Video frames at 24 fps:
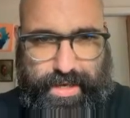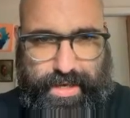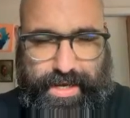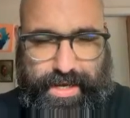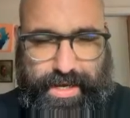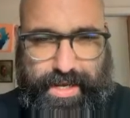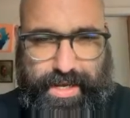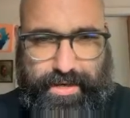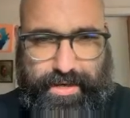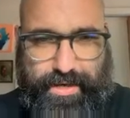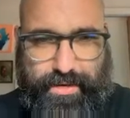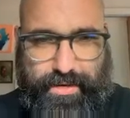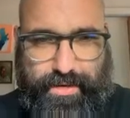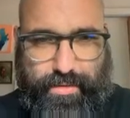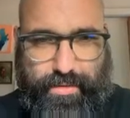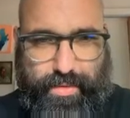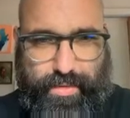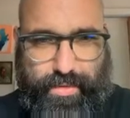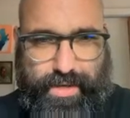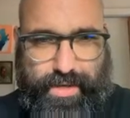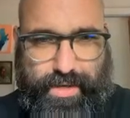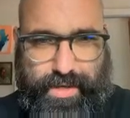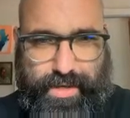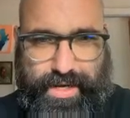kind of
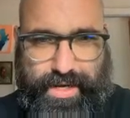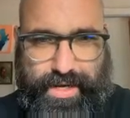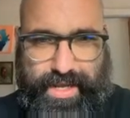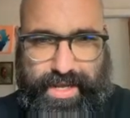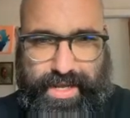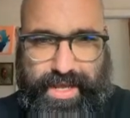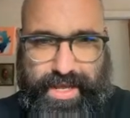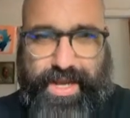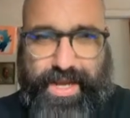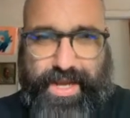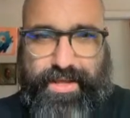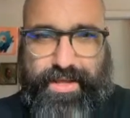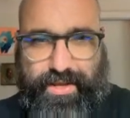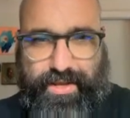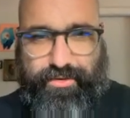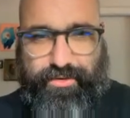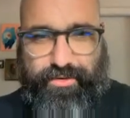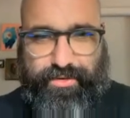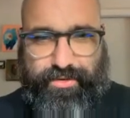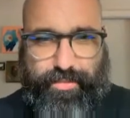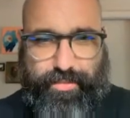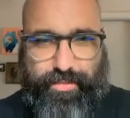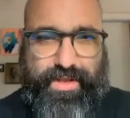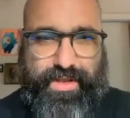well, and I here's
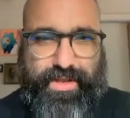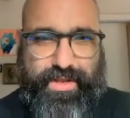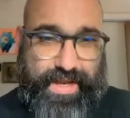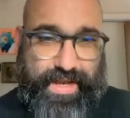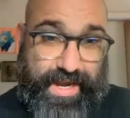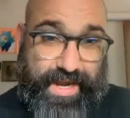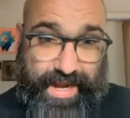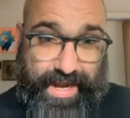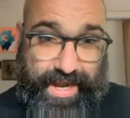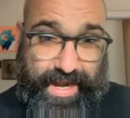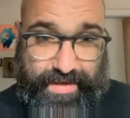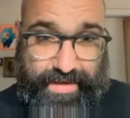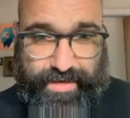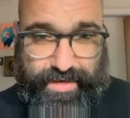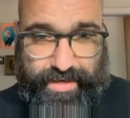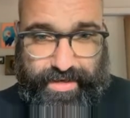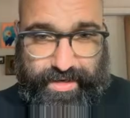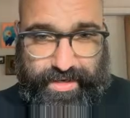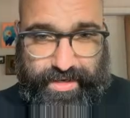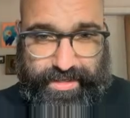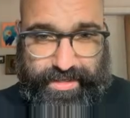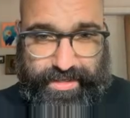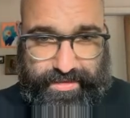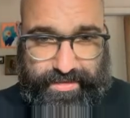something that I have done.
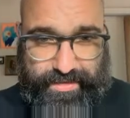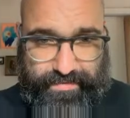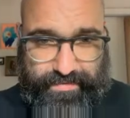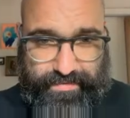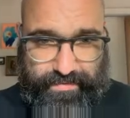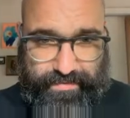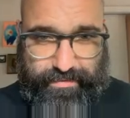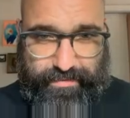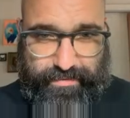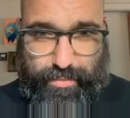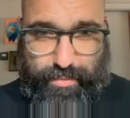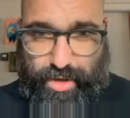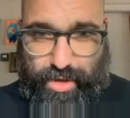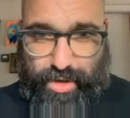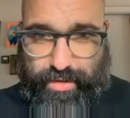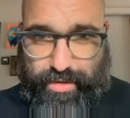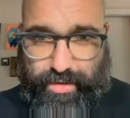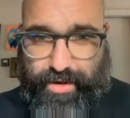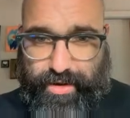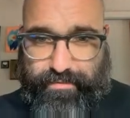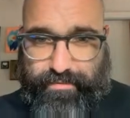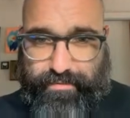Like this is smaller. I've